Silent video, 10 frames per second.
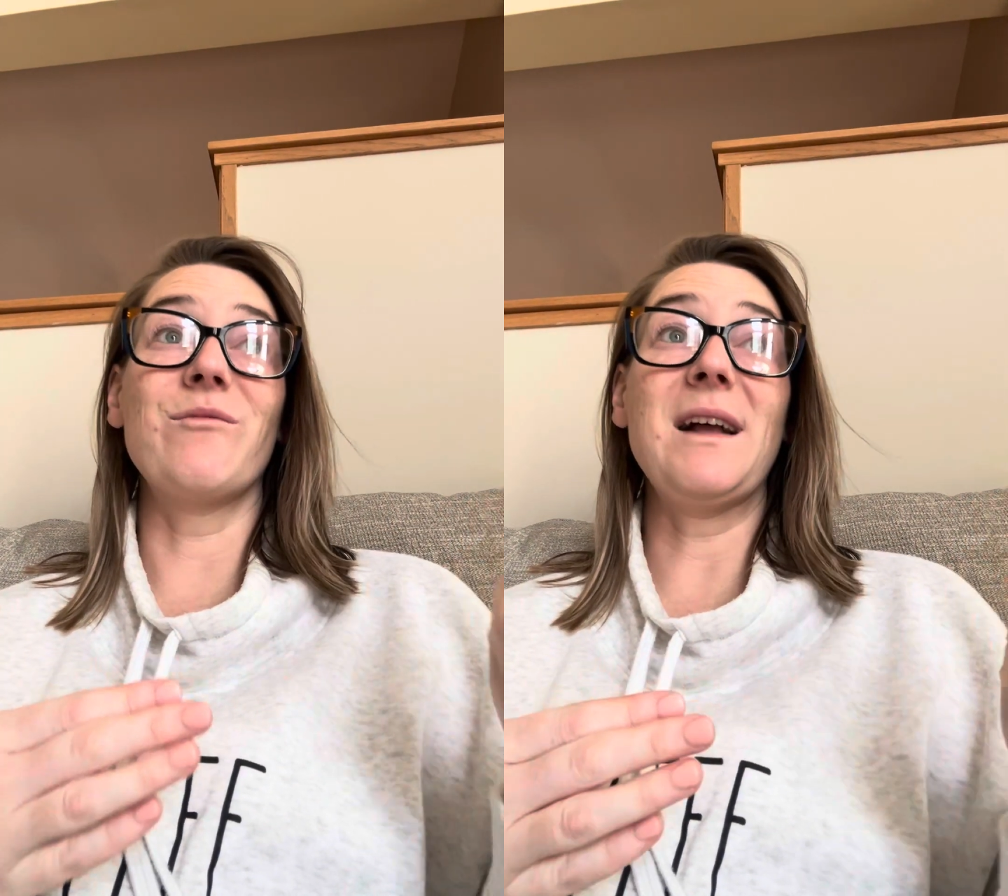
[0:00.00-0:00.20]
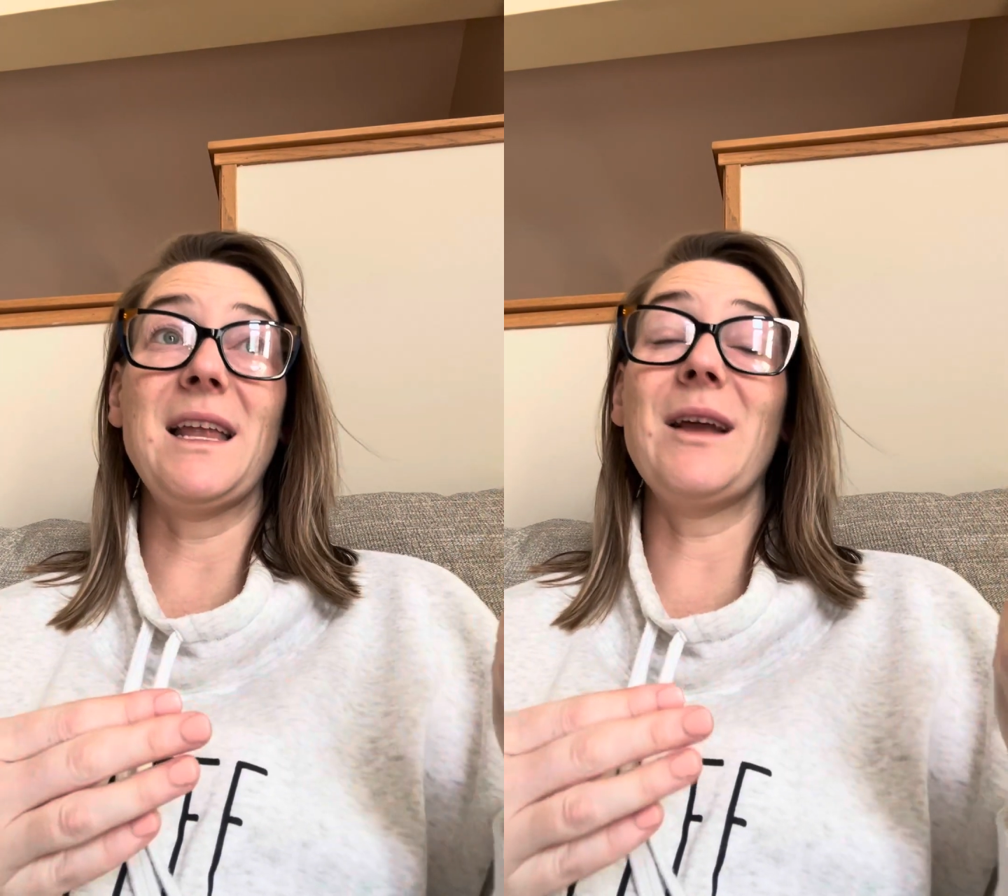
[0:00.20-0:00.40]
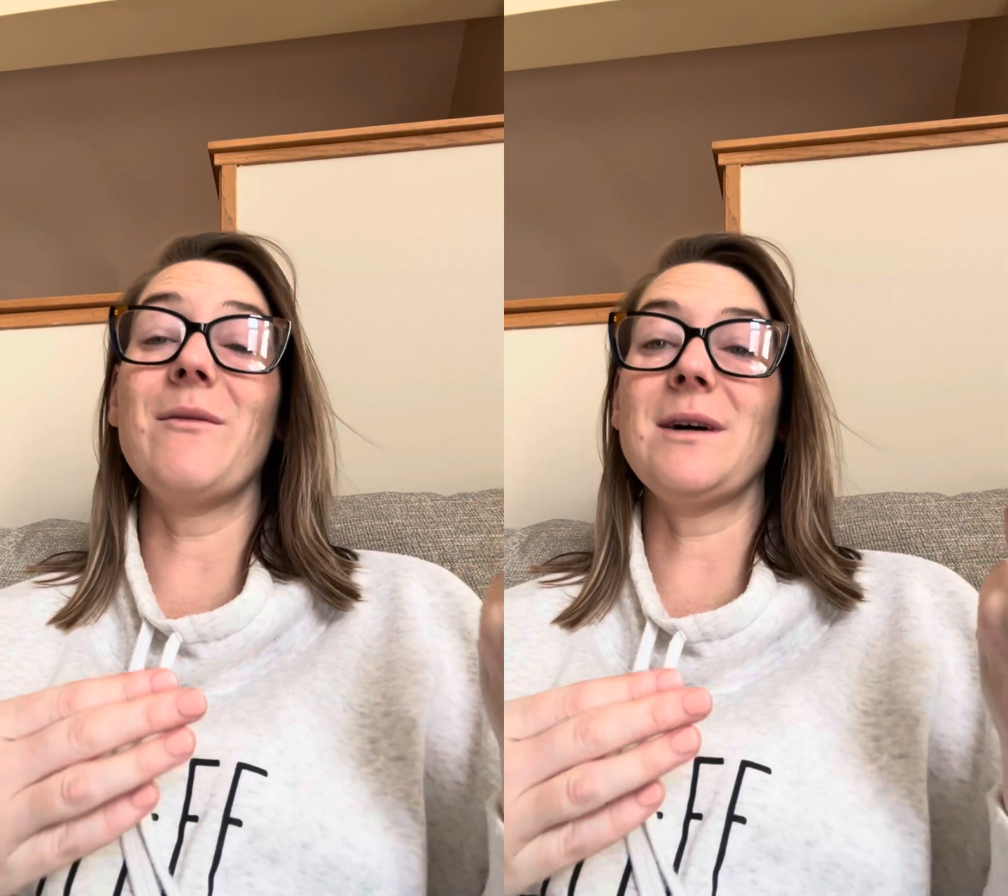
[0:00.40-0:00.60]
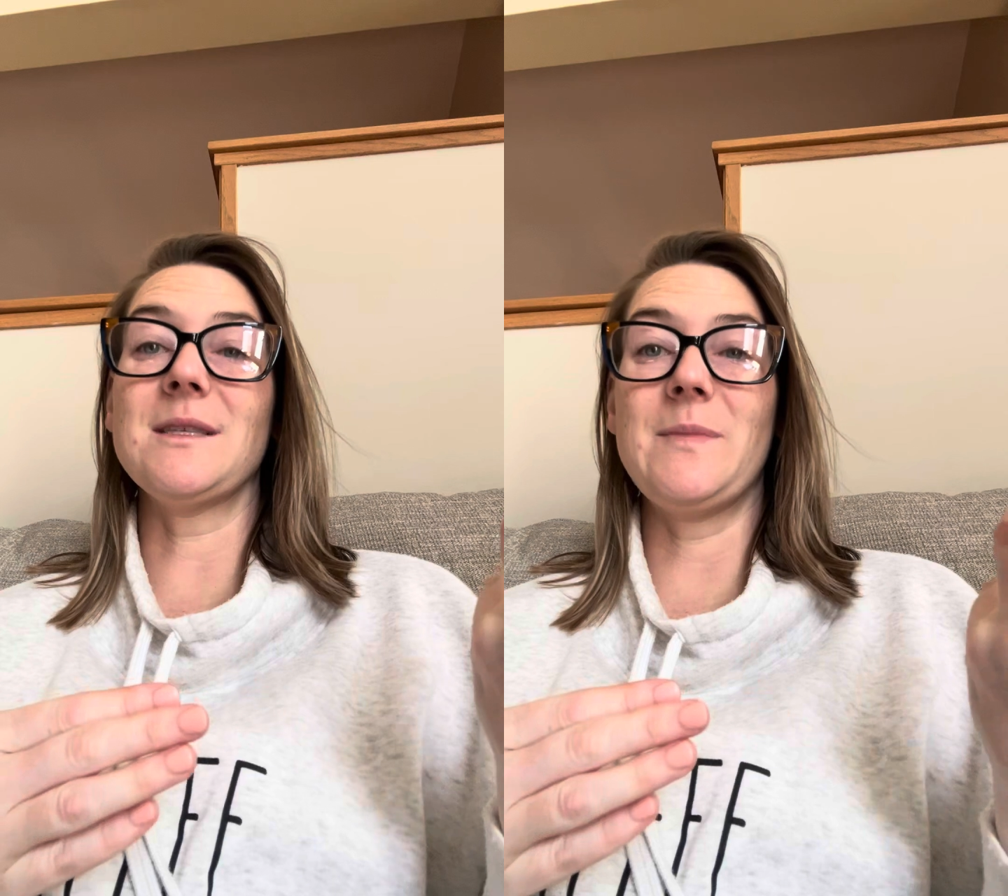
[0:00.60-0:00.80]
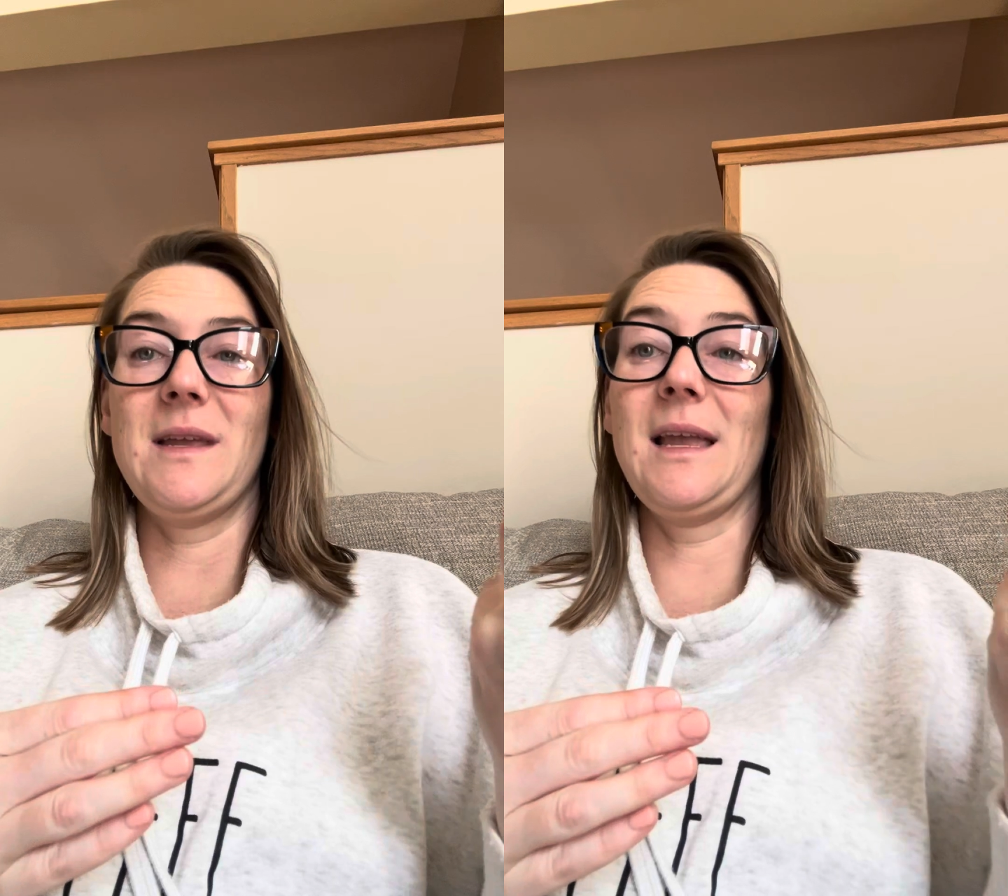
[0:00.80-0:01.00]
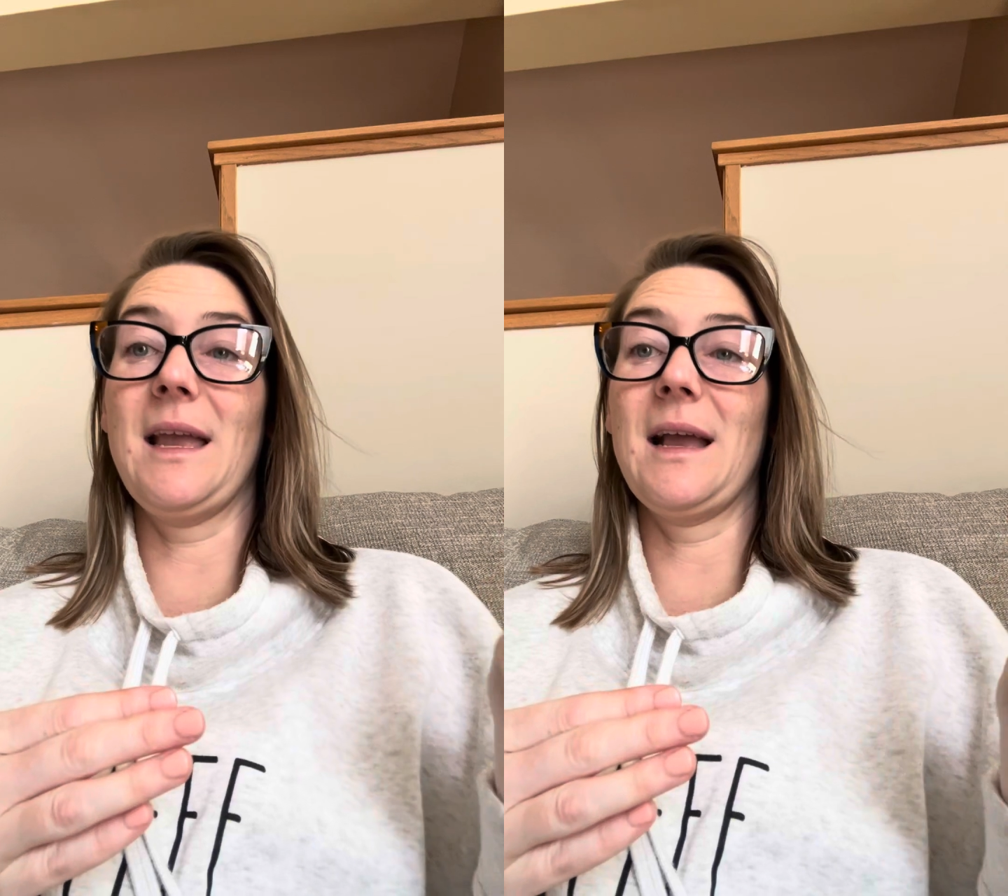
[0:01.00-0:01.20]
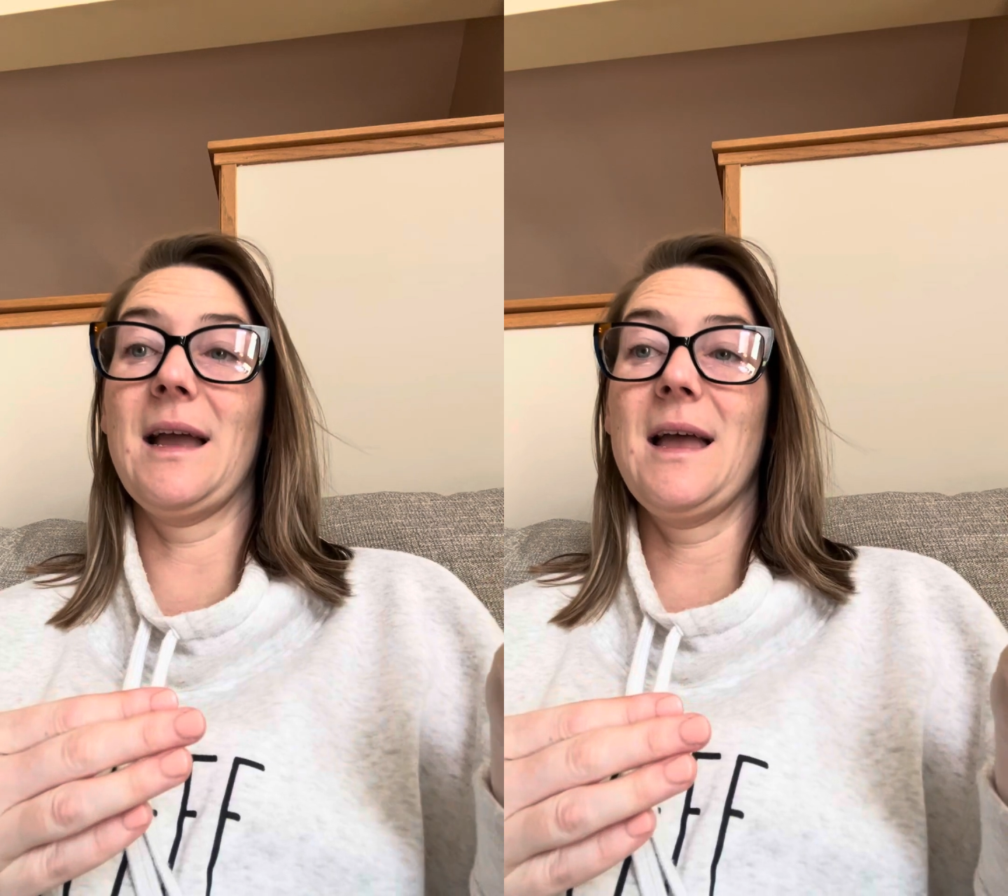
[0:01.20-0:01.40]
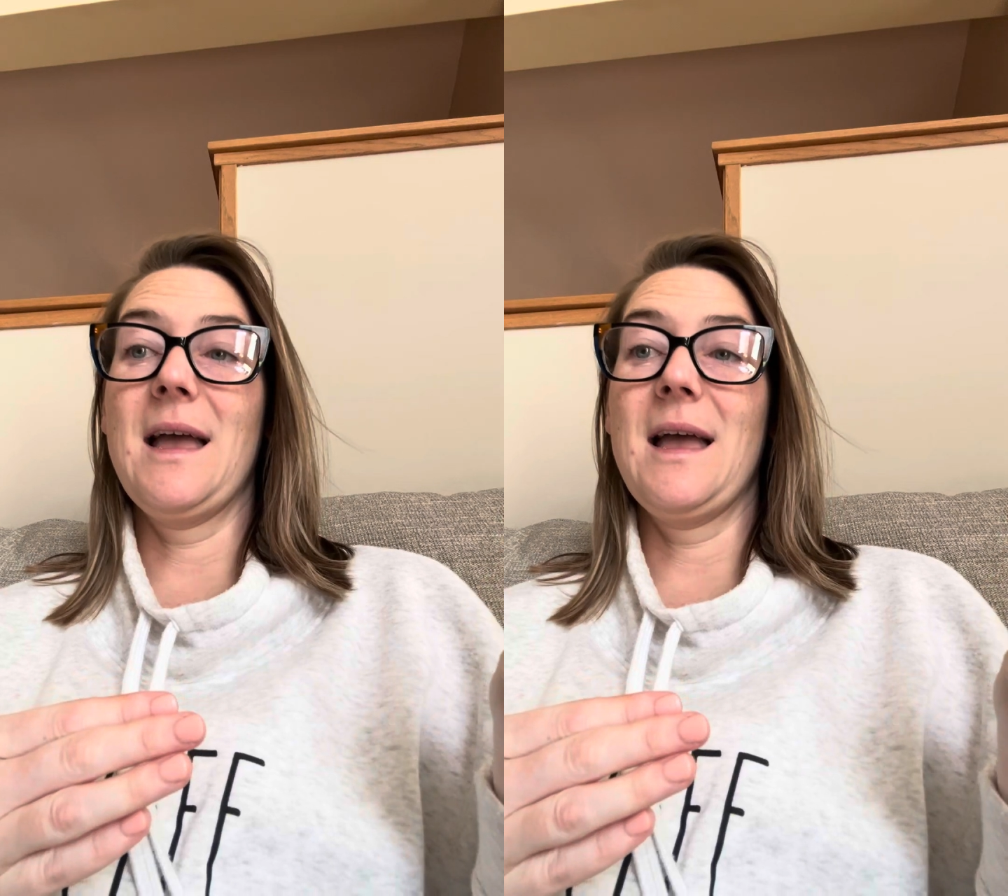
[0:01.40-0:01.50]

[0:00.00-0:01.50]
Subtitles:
running while speaking.